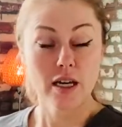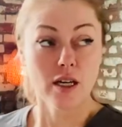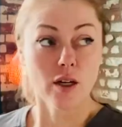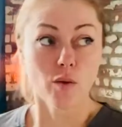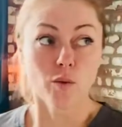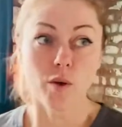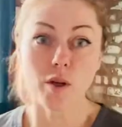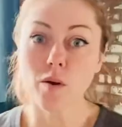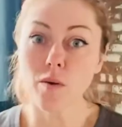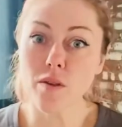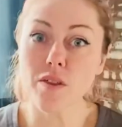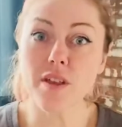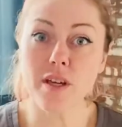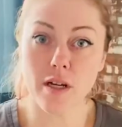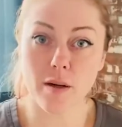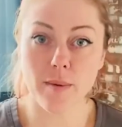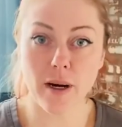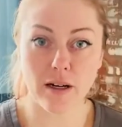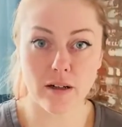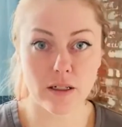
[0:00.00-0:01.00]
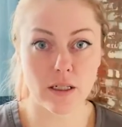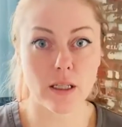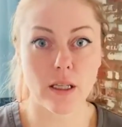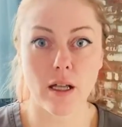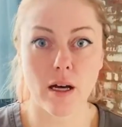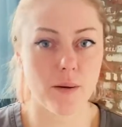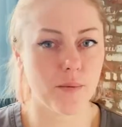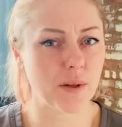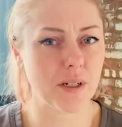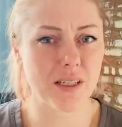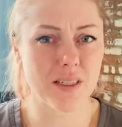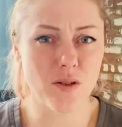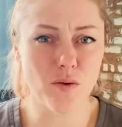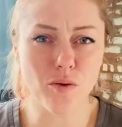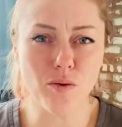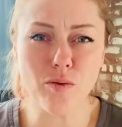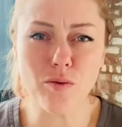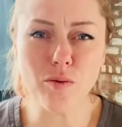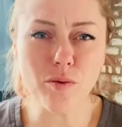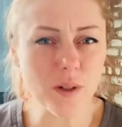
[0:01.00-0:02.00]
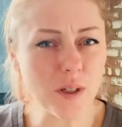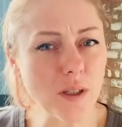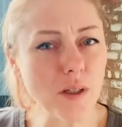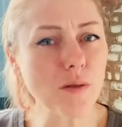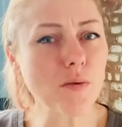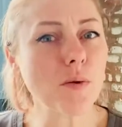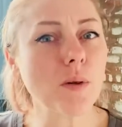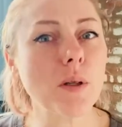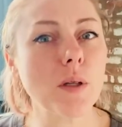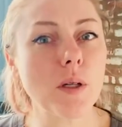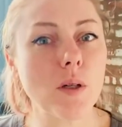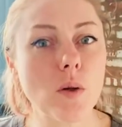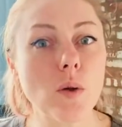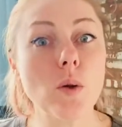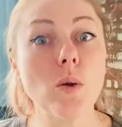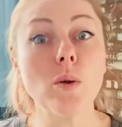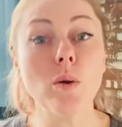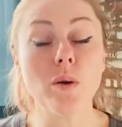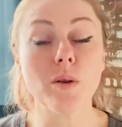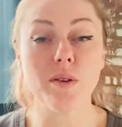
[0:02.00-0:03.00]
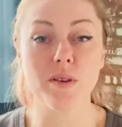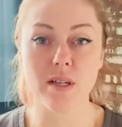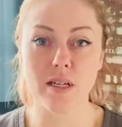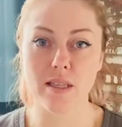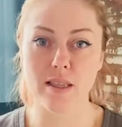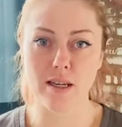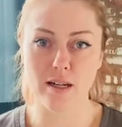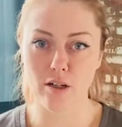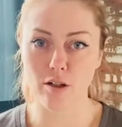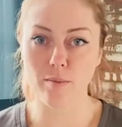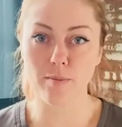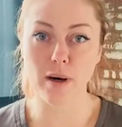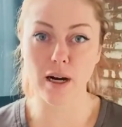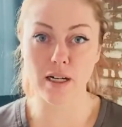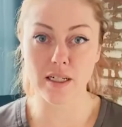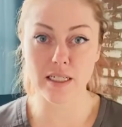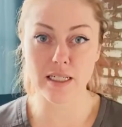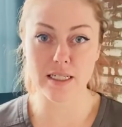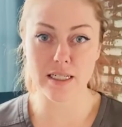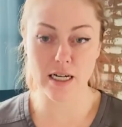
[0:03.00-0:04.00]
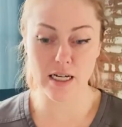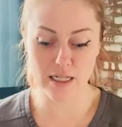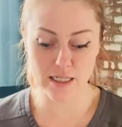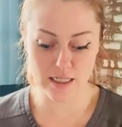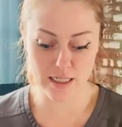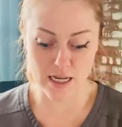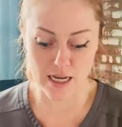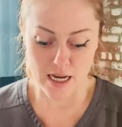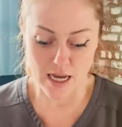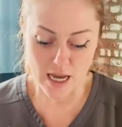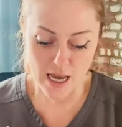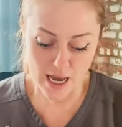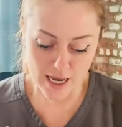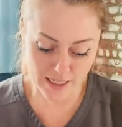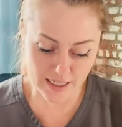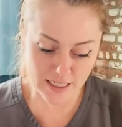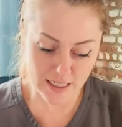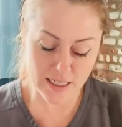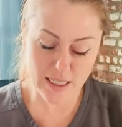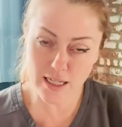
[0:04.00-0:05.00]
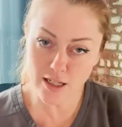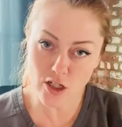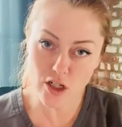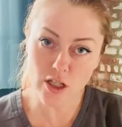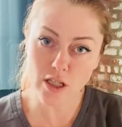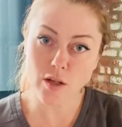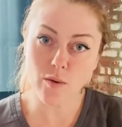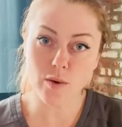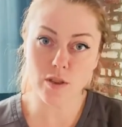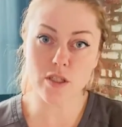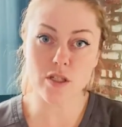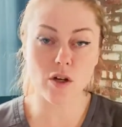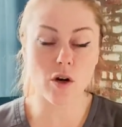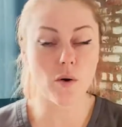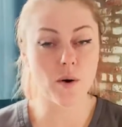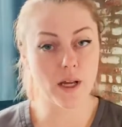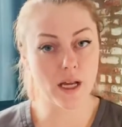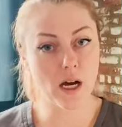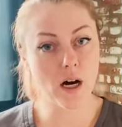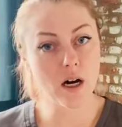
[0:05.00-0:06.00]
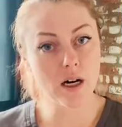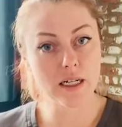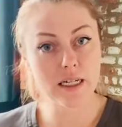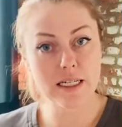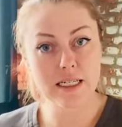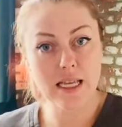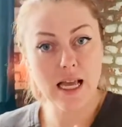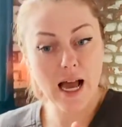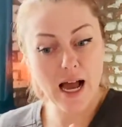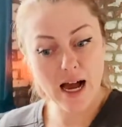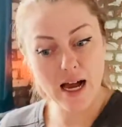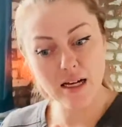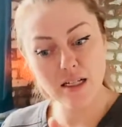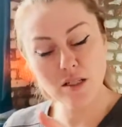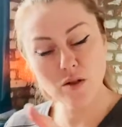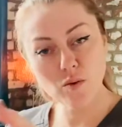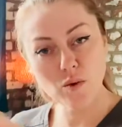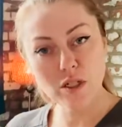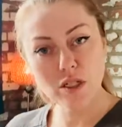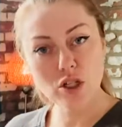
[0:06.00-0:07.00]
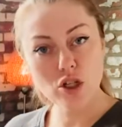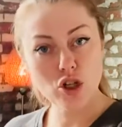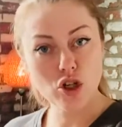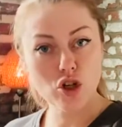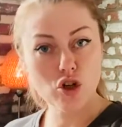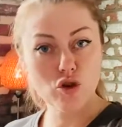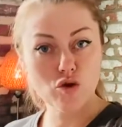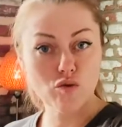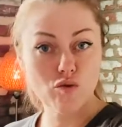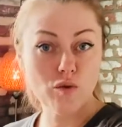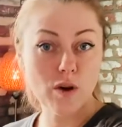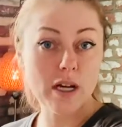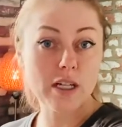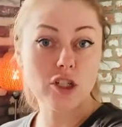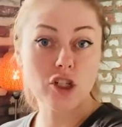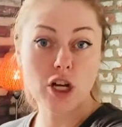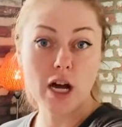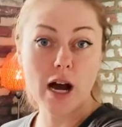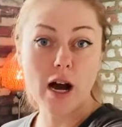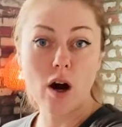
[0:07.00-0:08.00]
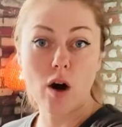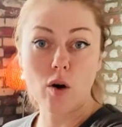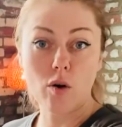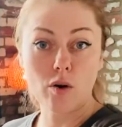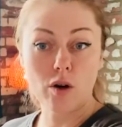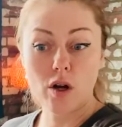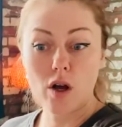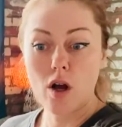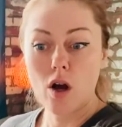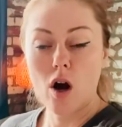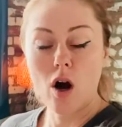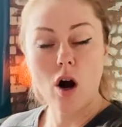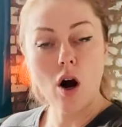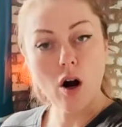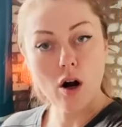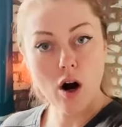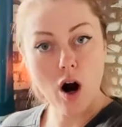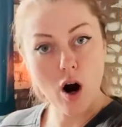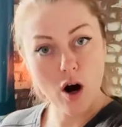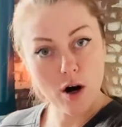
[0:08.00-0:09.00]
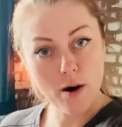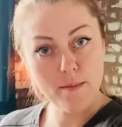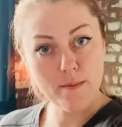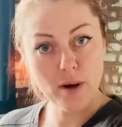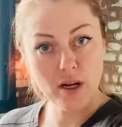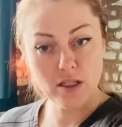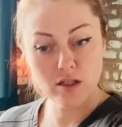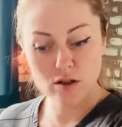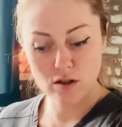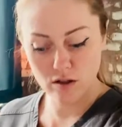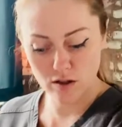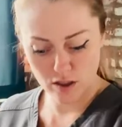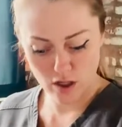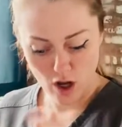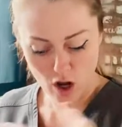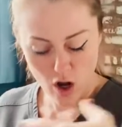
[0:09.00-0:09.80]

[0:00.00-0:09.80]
We don't think about it a lot, but it's a really cool thing that our body does. And essentially what's going on is as we stretch out our arm muscles,